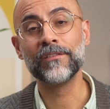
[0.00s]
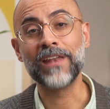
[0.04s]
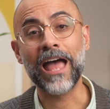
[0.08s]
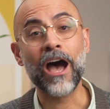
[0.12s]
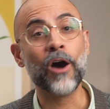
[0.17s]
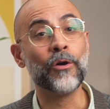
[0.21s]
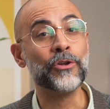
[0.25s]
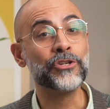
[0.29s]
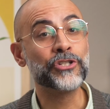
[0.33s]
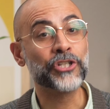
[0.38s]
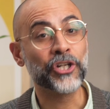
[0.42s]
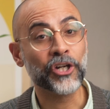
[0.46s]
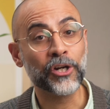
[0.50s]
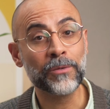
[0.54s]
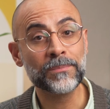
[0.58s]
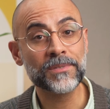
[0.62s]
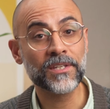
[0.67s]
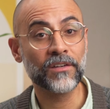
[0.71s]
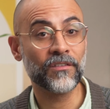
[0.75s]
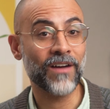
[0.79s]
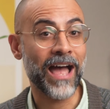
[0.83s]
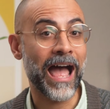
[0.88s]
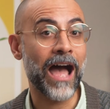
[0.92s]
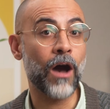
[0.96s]
Now, in terms
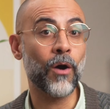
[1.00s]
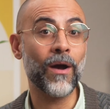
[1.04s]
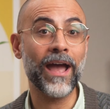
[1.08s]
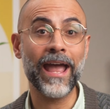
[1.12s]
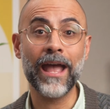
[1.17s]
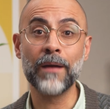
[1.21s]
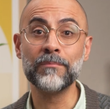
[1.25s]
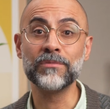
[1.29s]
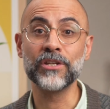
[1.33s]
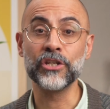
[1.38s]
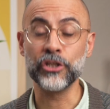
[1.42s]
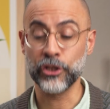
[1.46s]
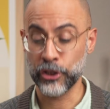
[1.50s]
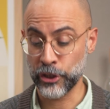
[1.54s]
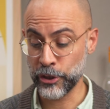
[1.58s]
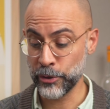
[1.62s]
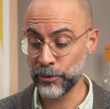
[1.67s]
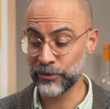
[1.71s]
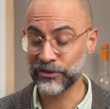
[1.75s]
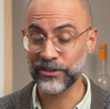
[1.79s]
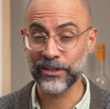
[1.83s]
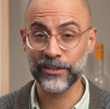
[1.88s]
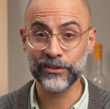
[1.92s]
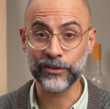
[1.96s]
of how Hampden
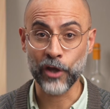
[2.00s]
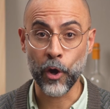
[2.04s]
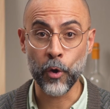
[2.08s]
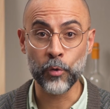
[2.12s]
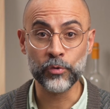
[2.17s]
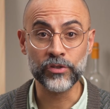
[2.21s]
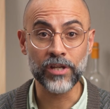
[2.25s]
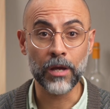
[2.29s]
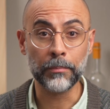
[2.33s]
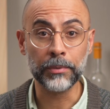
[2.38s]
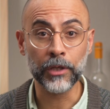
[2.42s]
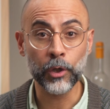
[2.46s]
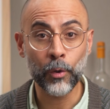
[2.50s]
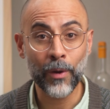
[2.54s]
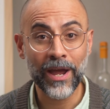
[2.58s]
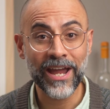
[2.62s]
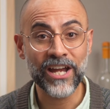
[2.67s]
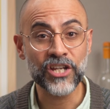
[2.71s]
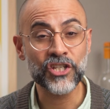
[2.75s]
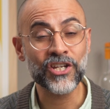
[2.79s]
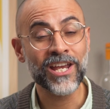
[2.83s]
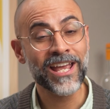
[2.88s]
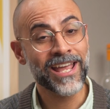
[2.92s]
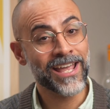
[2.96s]
uses
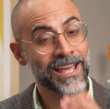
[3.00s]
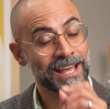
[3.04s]
OWH,